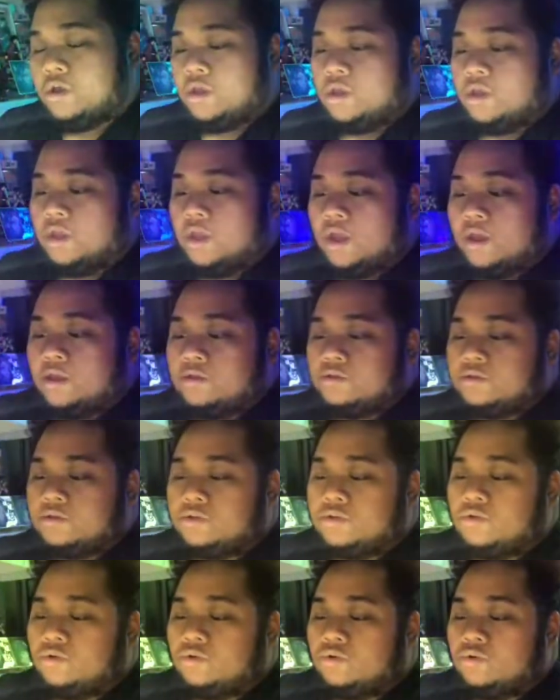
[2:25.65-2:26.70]
Yeah.
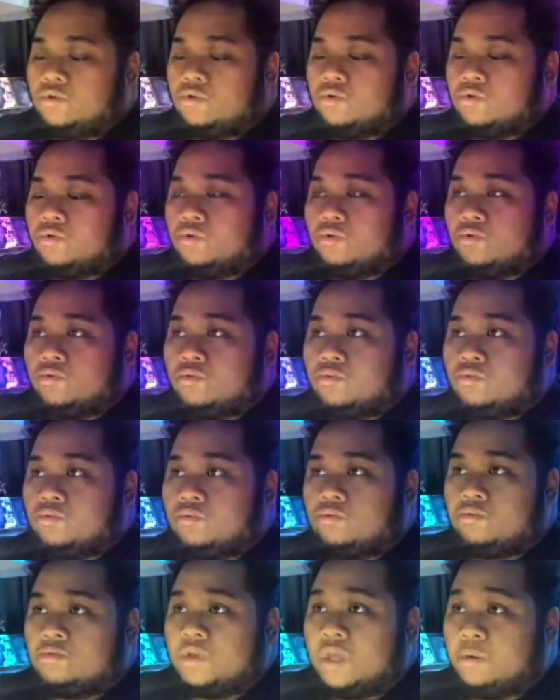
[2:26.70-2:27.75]
So
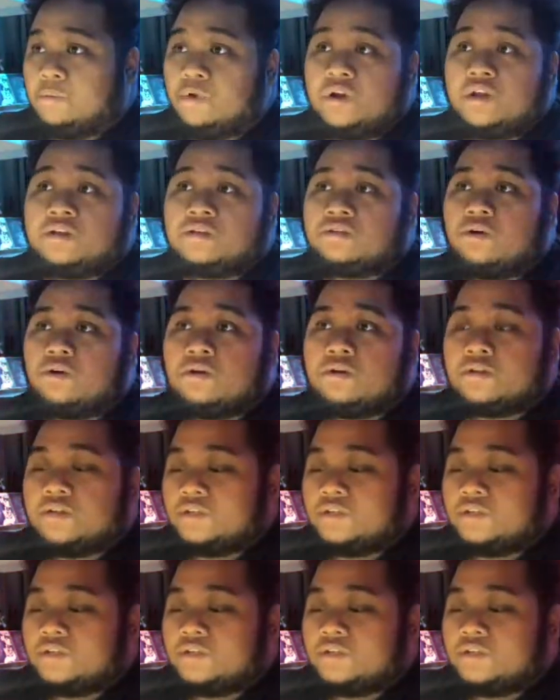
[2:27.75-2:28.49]
yeah, Brilliant Stars is